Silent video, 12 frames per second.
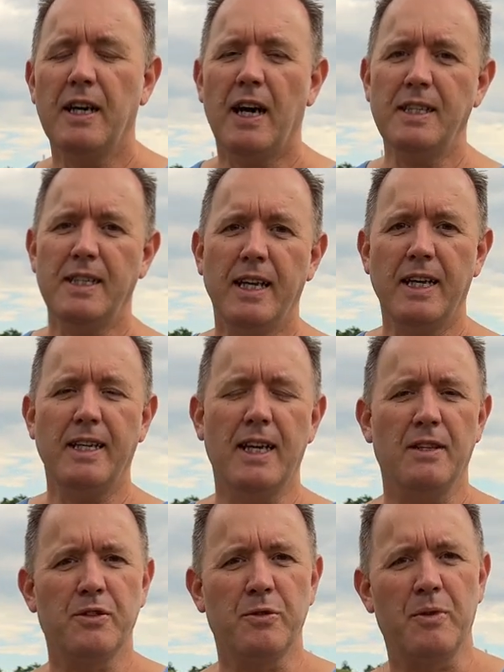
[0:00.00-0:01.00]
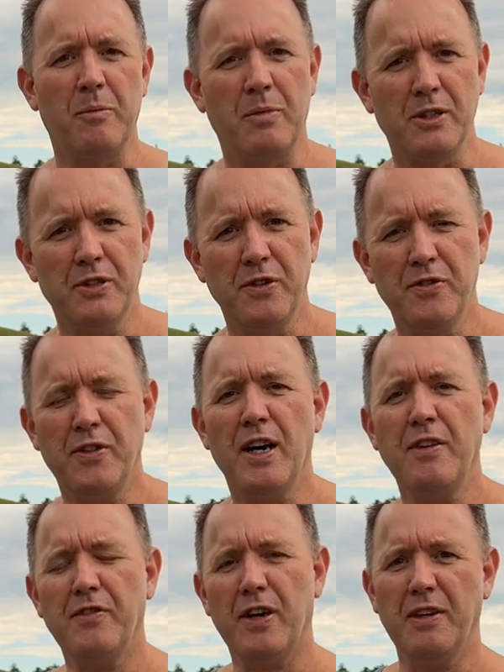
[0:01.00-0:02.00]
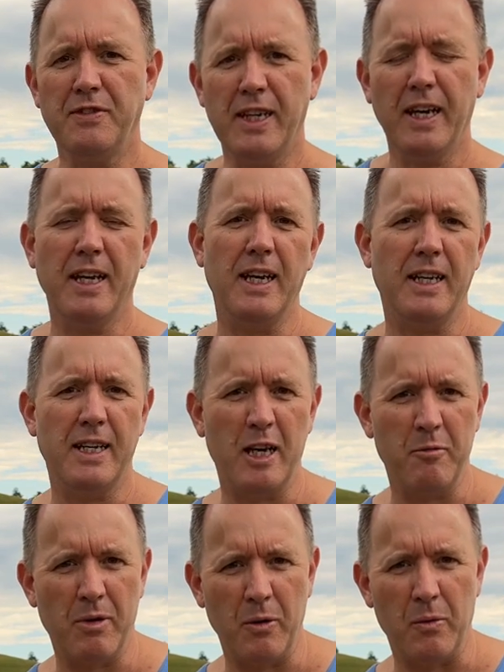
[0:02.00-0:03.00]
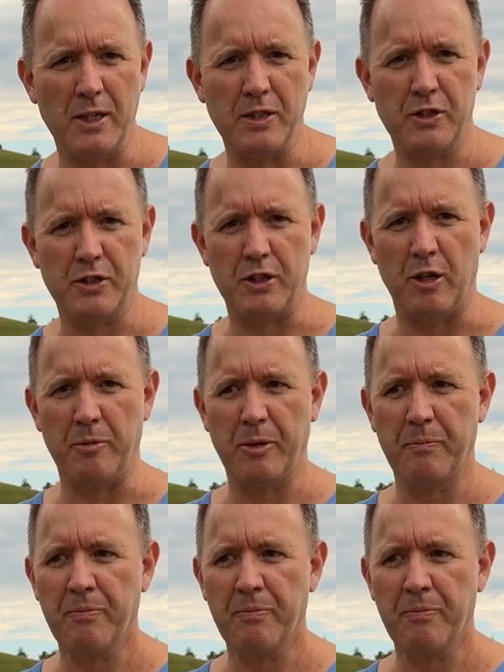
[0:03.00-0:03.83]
I take it down to 1/125, I've taken it down by one stop.